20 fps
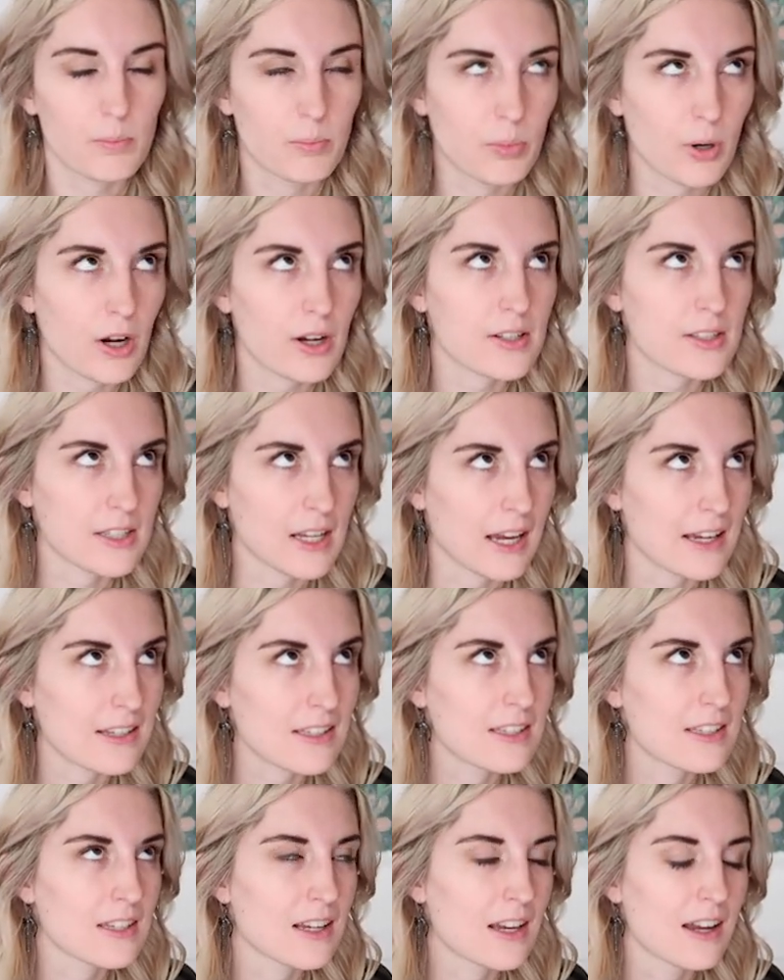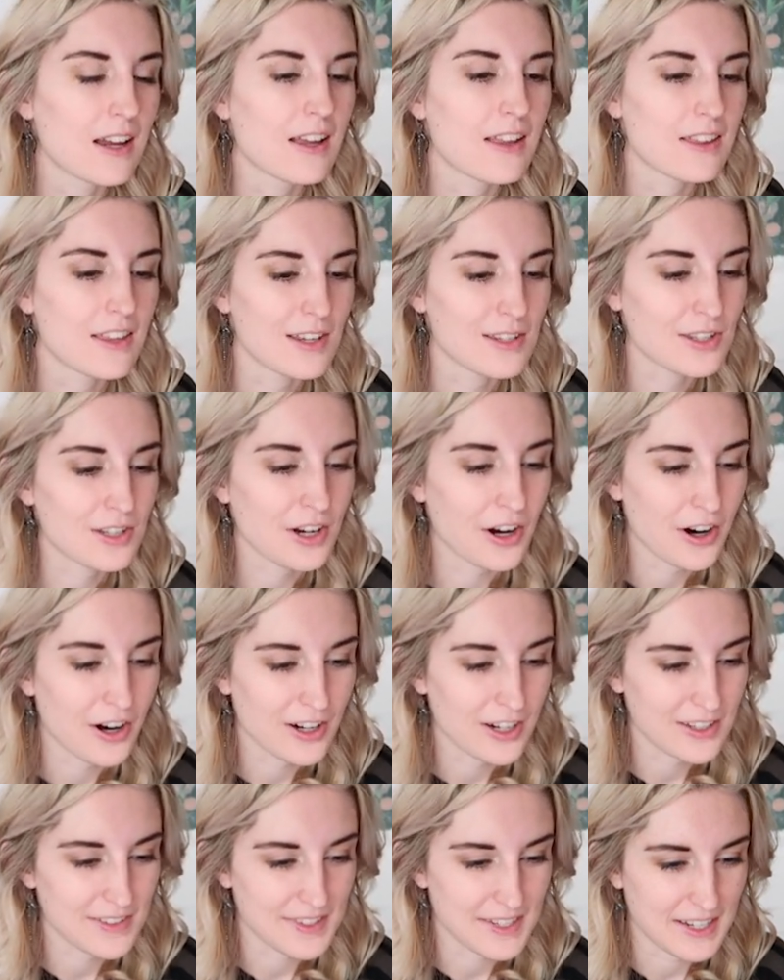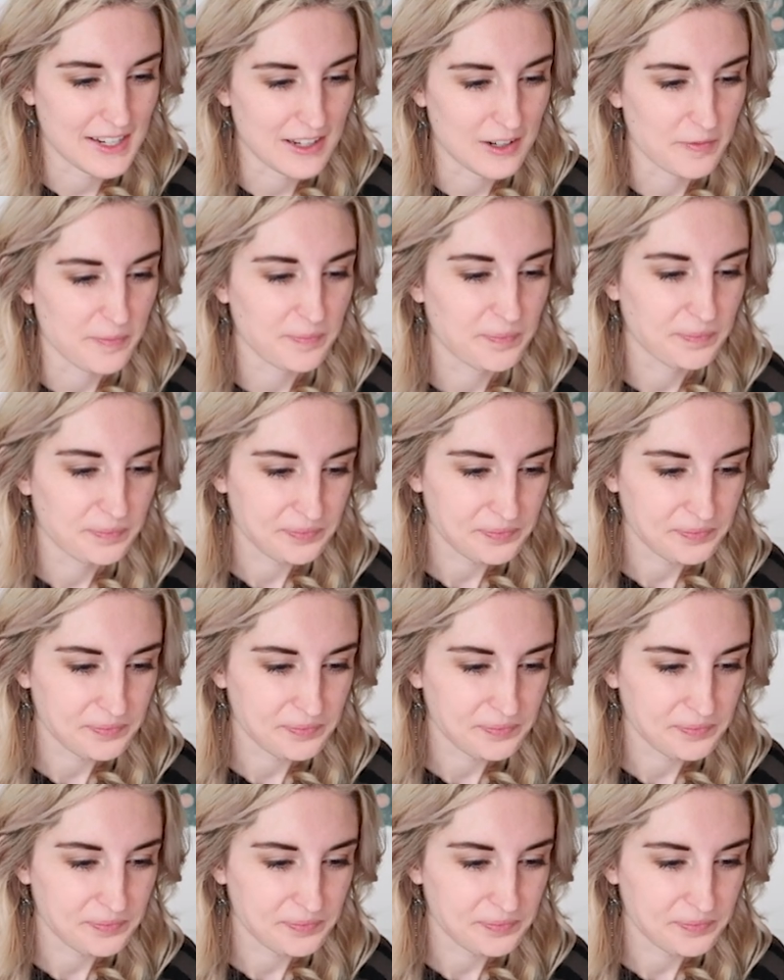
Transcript: process this card is in.